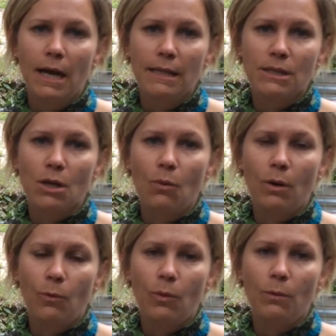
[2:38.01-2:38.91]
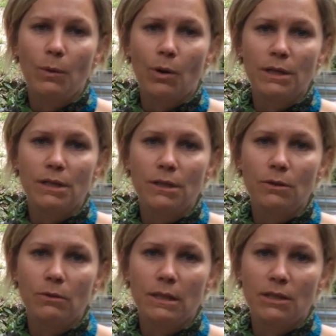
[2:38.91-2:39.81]
And so what we want to
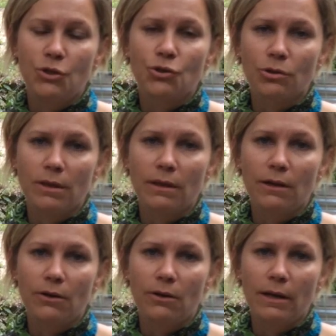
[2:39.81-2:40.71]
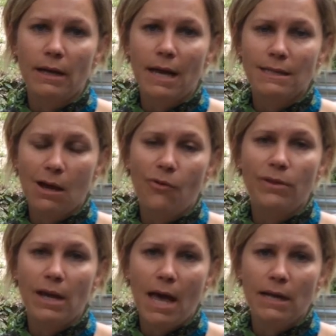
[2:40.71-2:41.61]
do is ensure that they're as
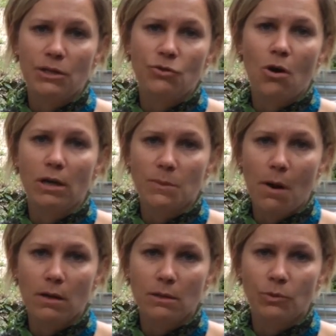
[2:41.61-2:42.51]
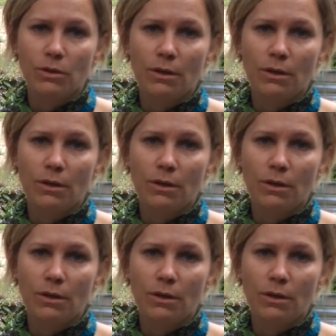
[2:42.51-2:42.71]
healthy and as strong as possible.